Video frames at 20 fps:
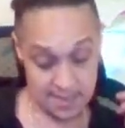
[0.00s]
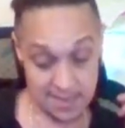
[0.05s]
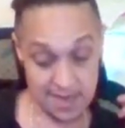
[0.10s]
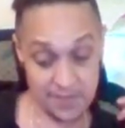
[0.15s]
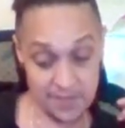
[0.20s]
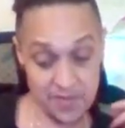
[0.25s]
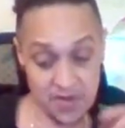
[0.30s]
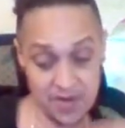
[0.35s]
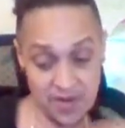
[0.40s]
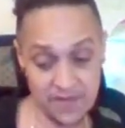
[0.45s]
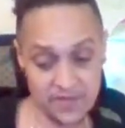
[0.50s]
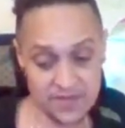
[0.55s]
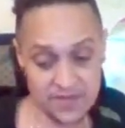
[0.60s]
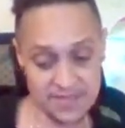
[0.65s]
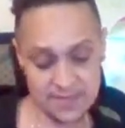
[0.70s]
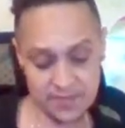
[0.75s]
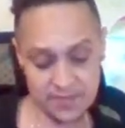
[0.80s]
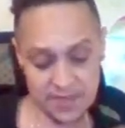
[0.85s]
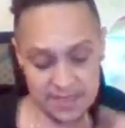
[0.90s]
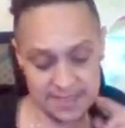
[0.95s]
And I'm hearing for
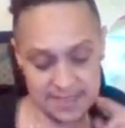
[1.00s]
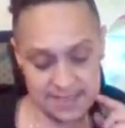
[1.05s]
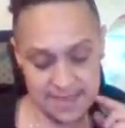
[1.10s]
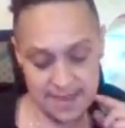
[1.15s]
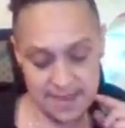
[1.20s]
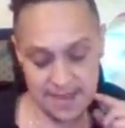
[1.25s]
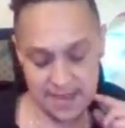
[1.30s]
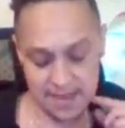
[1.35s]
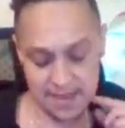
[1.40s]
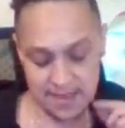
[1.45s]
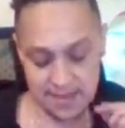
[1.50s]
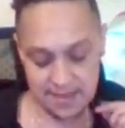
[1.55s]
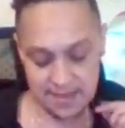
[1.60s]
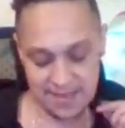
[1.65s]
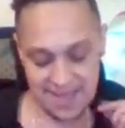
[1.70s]
somebody, it's like